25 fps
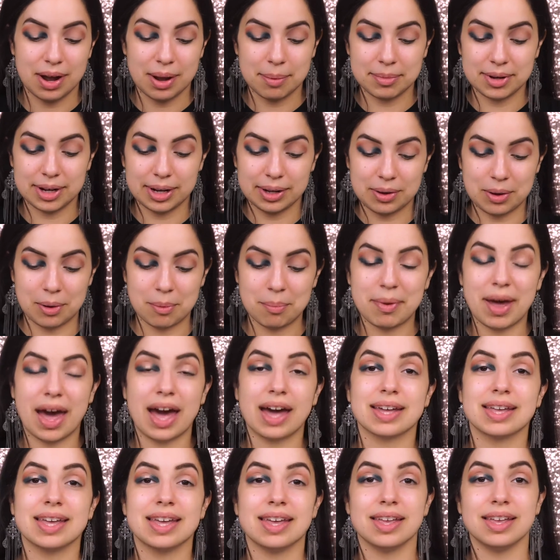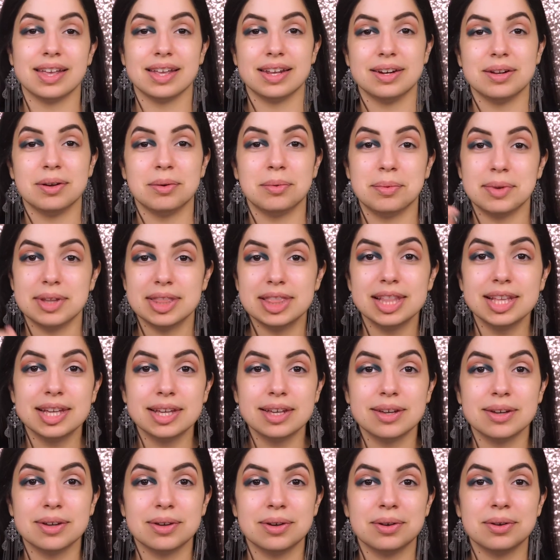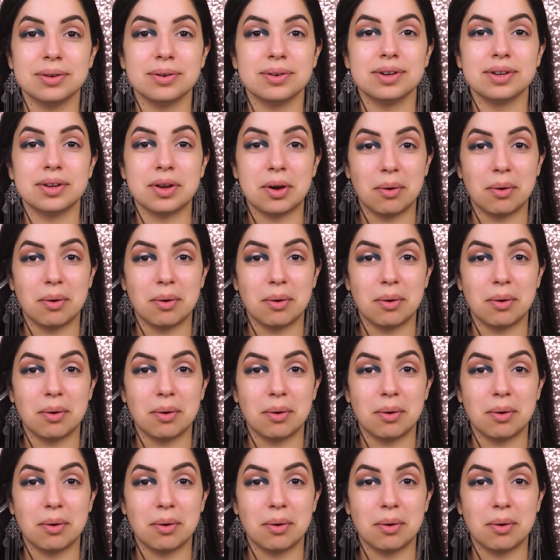I'm gonna go back in with Lagoon,